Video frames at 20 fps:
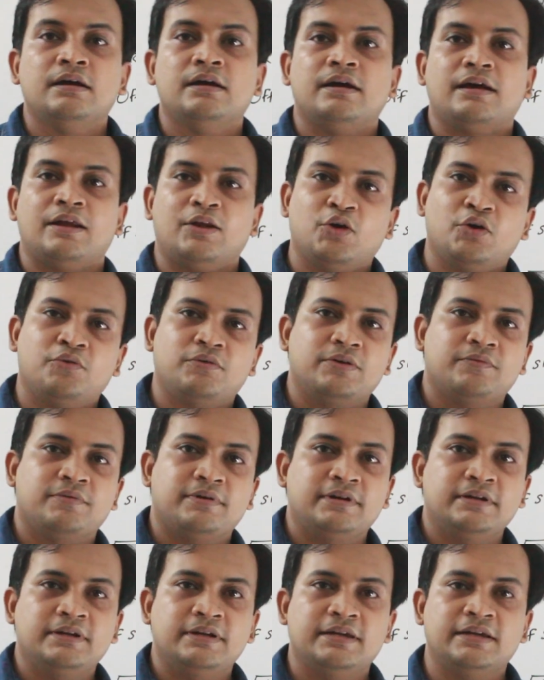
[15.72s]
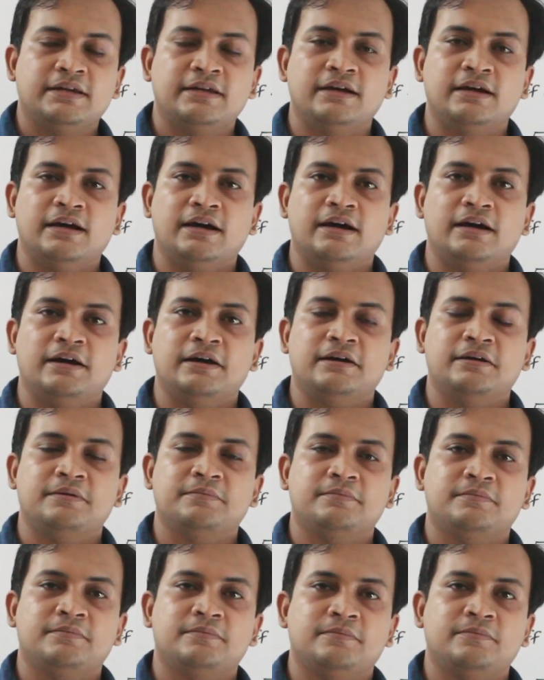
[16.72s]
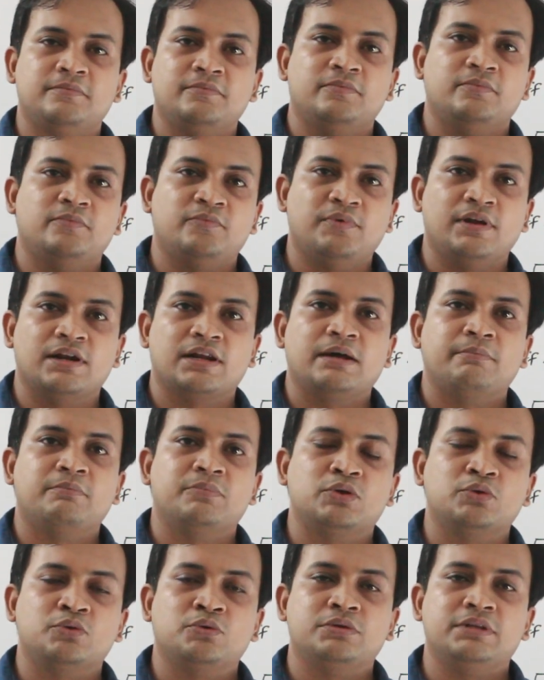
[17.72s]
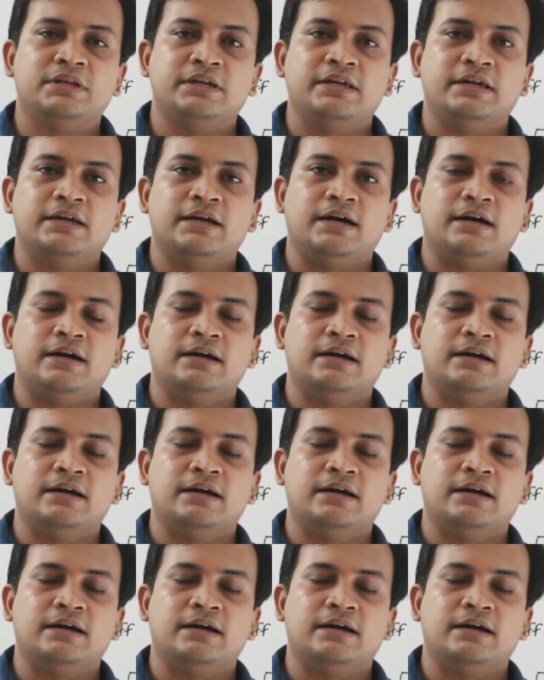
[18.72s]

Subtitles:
Hello everyone, welcome to the